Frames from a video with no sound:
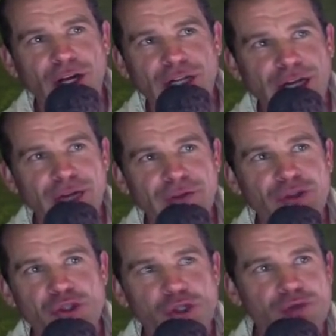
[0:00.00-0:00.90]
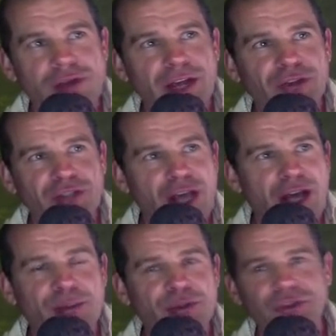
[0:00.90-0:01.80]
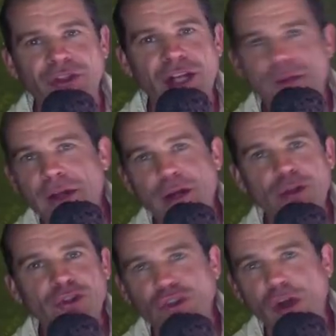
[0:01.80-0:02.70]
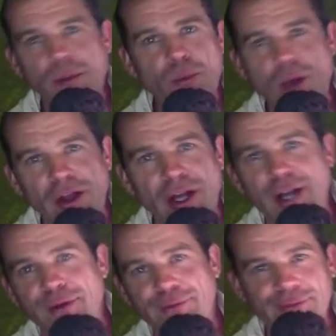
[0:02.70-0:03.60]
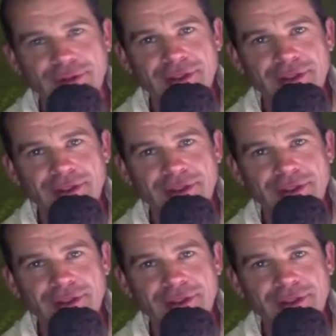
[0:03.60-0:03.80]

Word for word: I can't. These Dura Ace calipers, they don't stop well enough."